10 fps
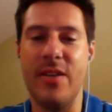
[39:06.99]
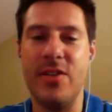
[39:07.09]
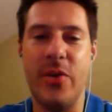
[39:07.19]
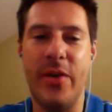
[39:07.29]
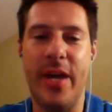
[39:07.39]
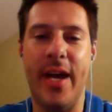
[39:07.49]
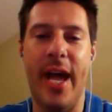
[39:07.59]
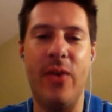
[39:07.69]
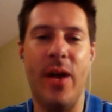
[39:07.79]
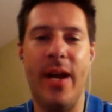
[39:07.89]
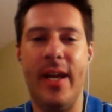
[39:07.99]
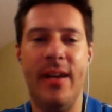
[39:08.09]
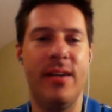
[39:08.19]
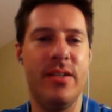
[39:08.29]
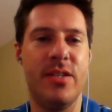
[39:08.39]
So yeah,
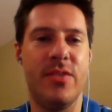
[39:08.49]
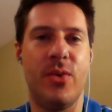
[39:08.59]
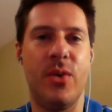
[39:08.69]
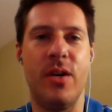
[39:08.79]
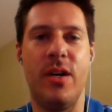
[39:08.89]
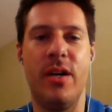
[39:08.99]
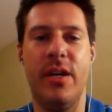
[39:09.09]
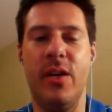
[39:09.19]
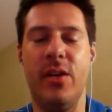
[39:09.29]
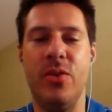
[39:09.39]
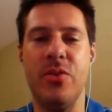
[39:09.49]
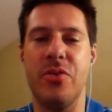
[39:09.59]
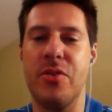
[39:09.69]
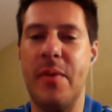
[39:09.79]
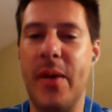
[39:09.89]
handwriting is for
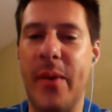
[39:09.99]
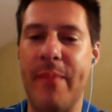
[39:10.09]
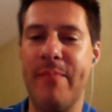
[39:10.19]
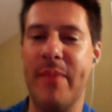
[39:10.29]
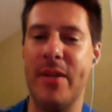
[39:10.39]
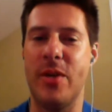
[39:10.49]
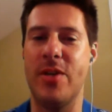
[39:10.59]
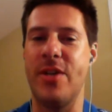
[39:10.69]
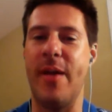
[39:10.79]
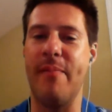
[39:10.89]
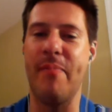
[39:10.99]
losers. Anyway, that's what I say.